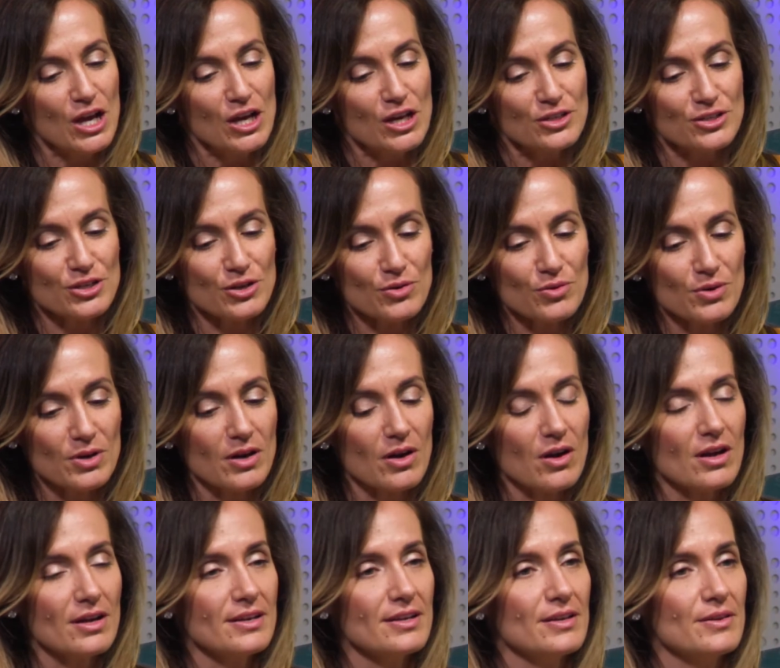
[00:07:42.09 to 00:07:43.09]
So
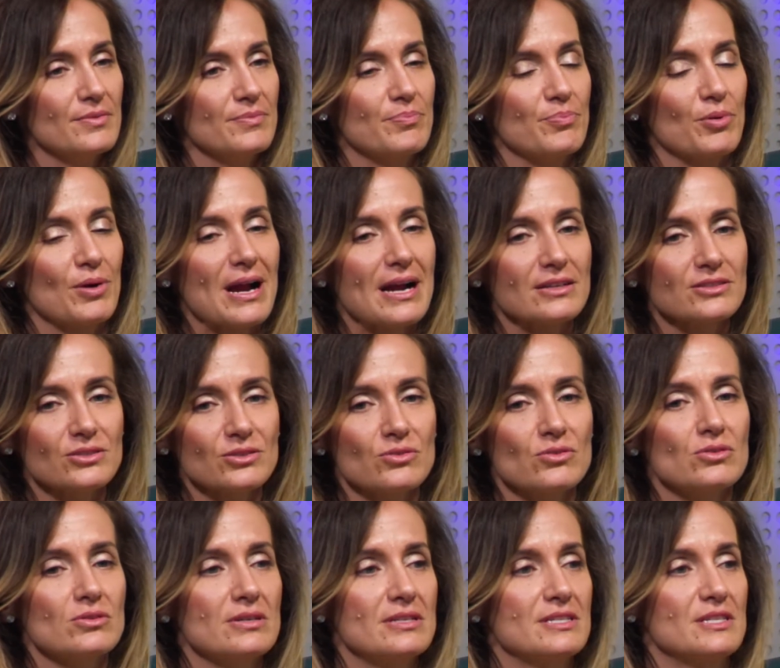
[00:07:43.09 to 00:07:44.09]
on a
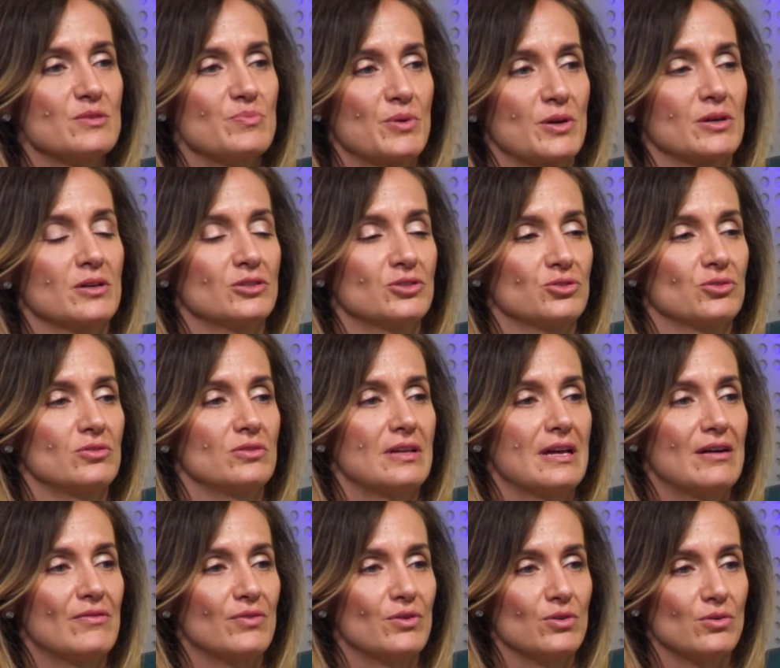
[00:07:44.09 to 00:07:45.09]
practical and spiritual
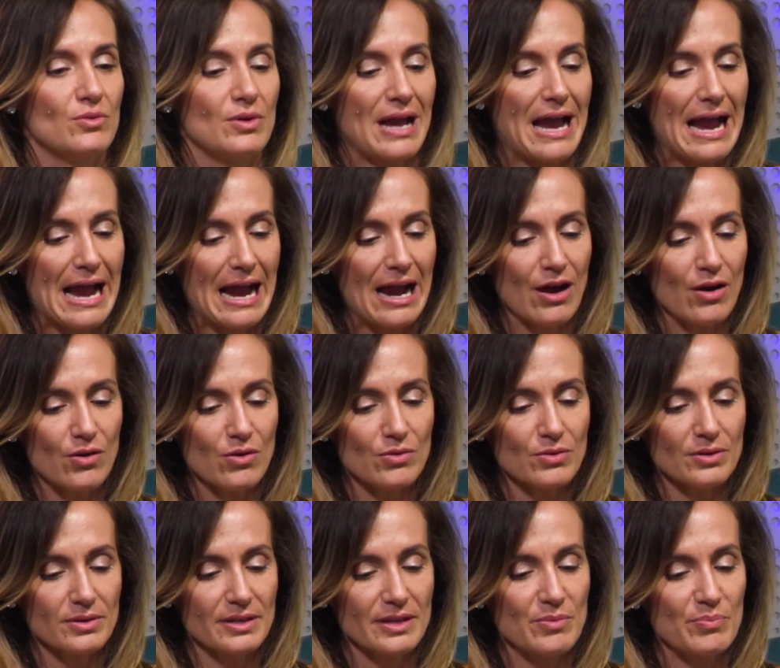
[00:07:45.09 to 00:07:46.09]
level, how
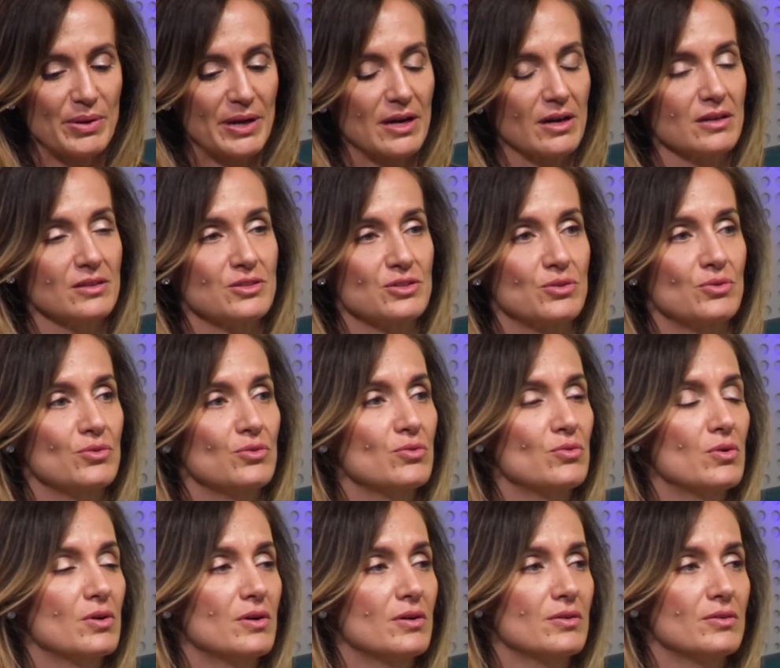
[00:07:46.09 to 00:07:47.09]
can parents
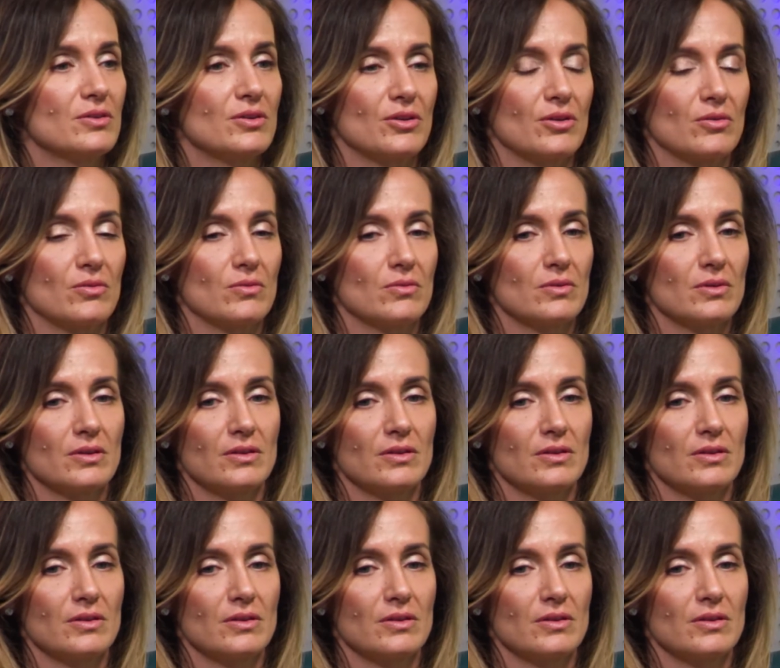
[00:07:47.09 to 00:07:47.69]
who, you know,